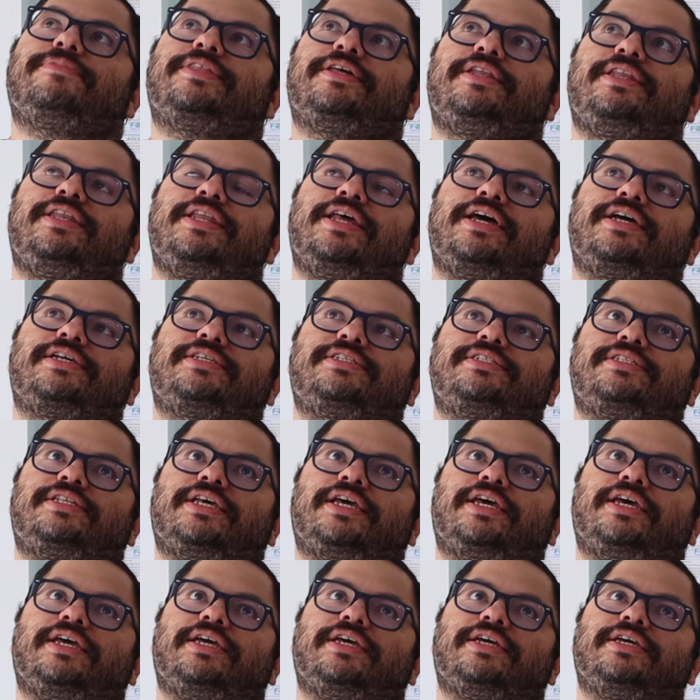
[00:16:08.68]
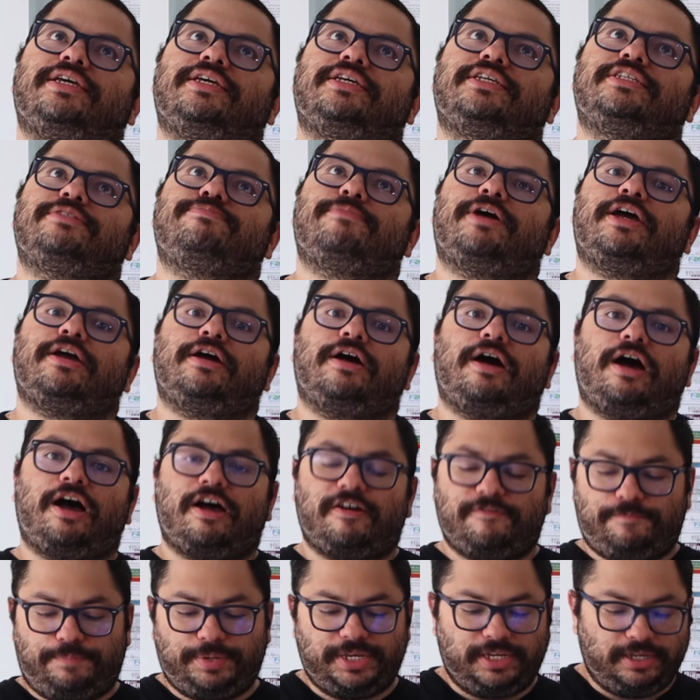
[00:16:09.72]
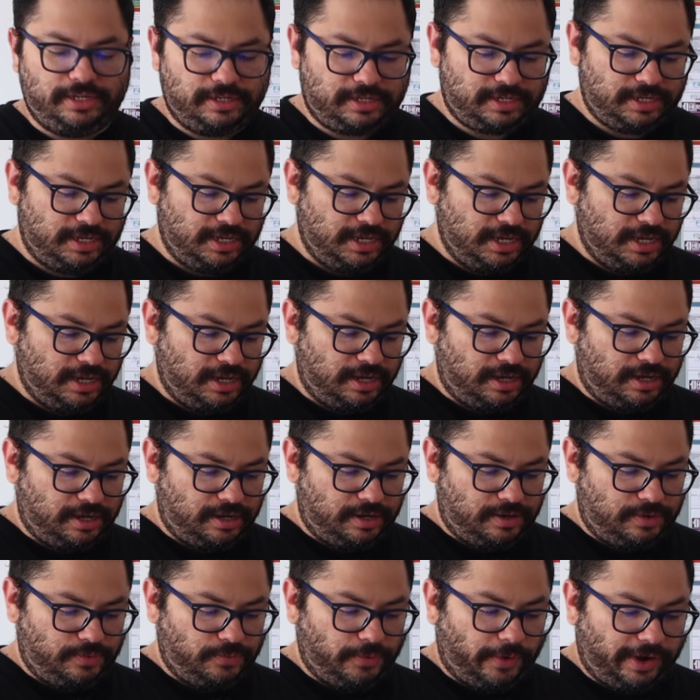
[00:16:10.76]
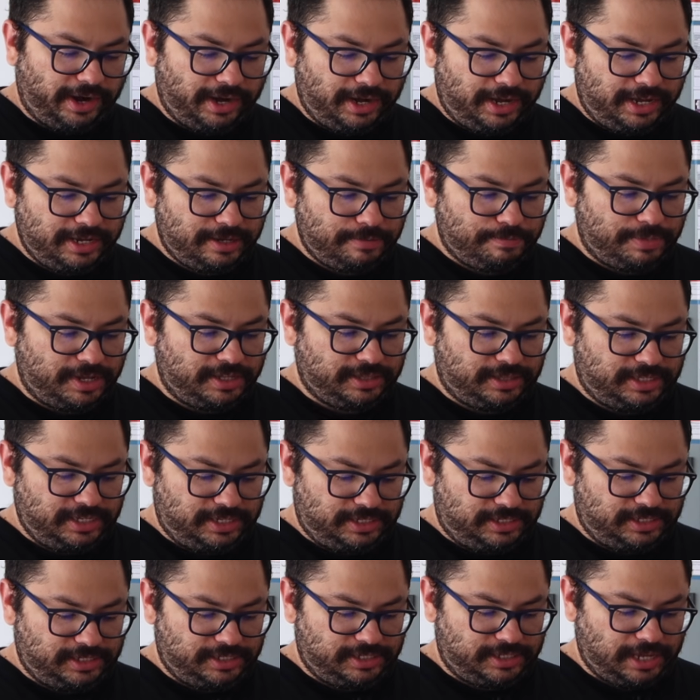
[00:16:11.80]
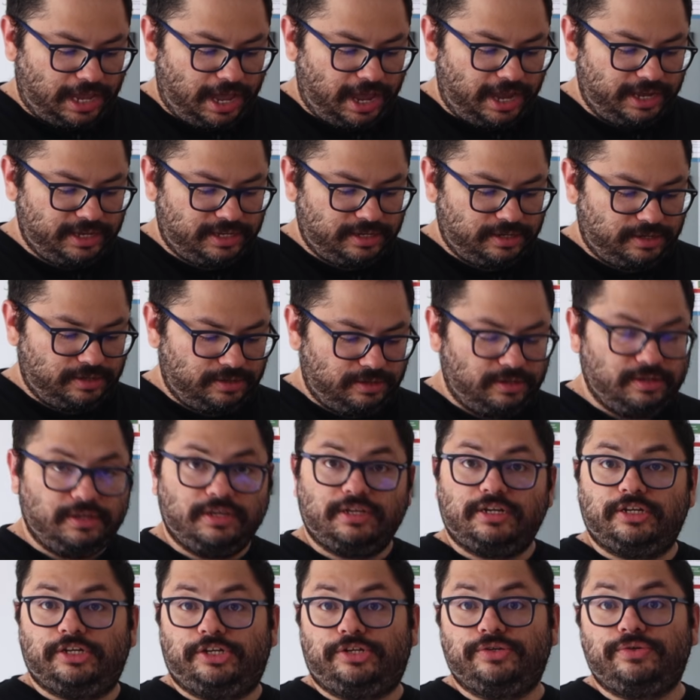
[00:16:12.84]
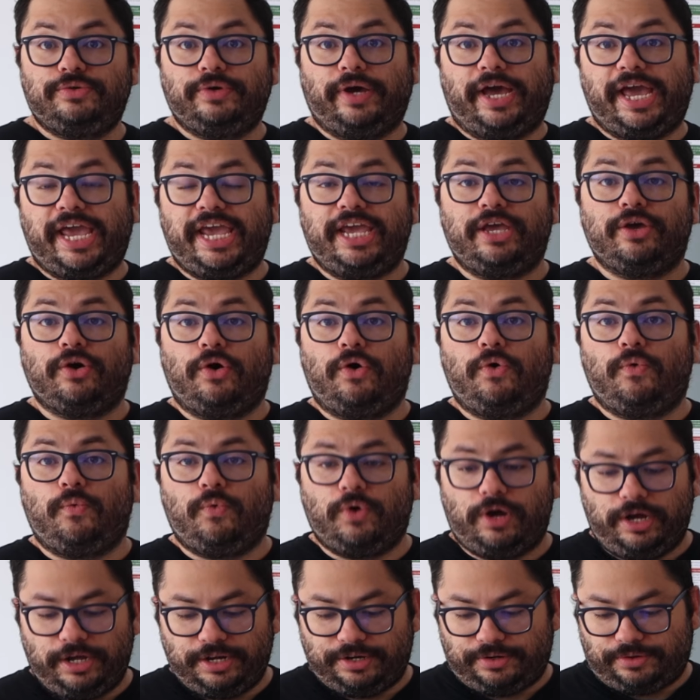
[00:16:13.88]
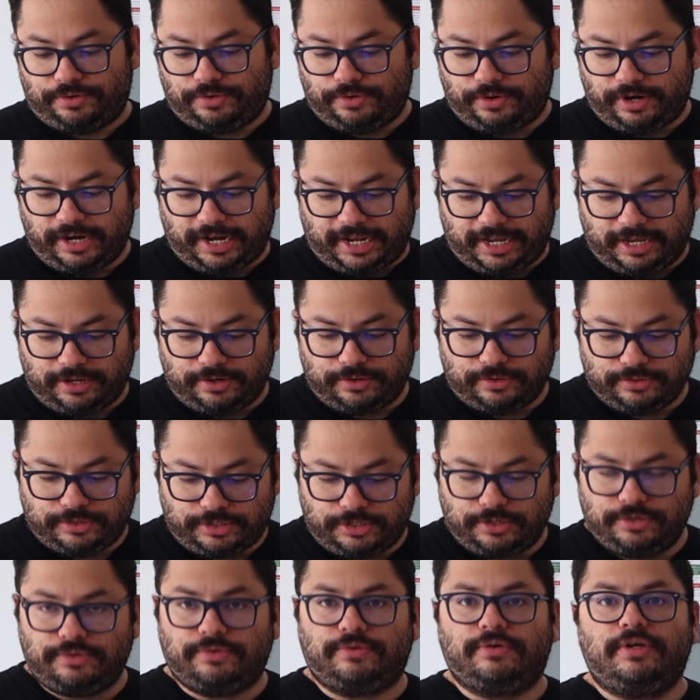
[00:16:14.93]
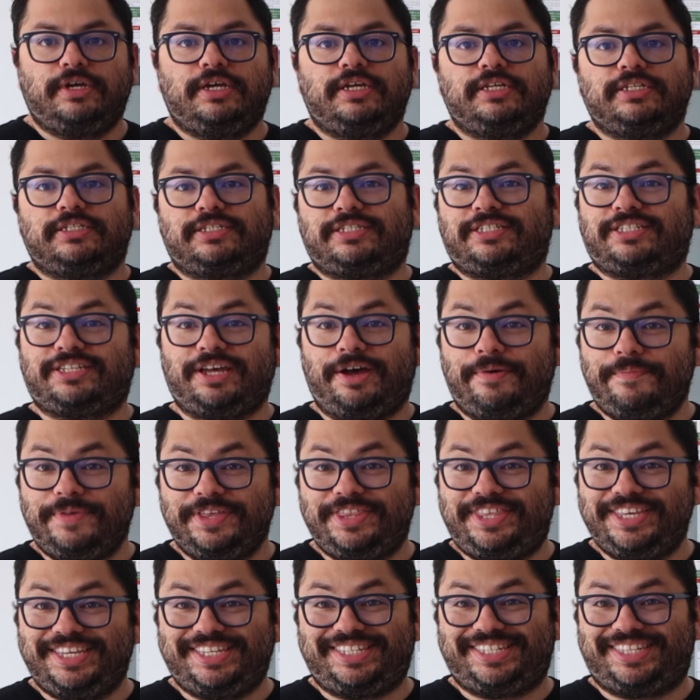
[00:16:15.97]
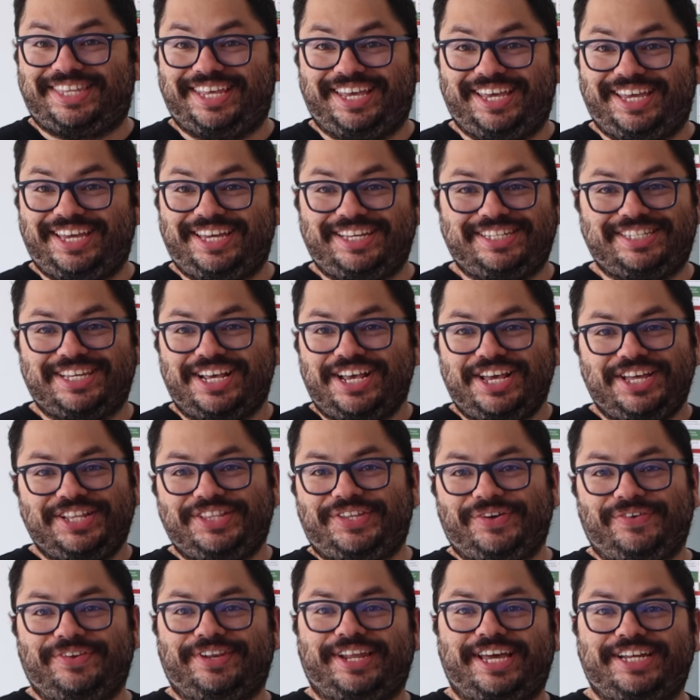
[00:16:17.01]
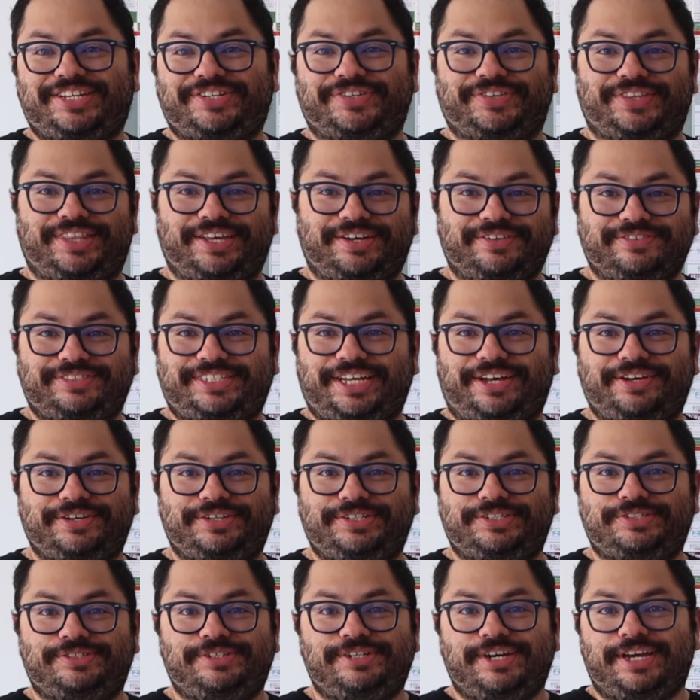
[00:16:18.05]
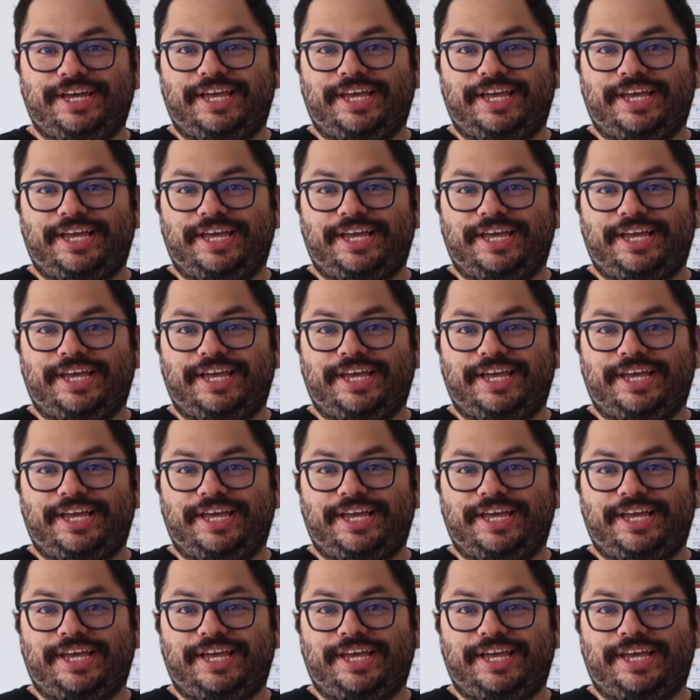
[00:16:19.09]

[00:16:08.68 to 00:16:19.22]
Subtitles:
the next day is my off peak. What I like about this is I can do 8:01 or 8:02. Some of these things don't let you. They'll tell you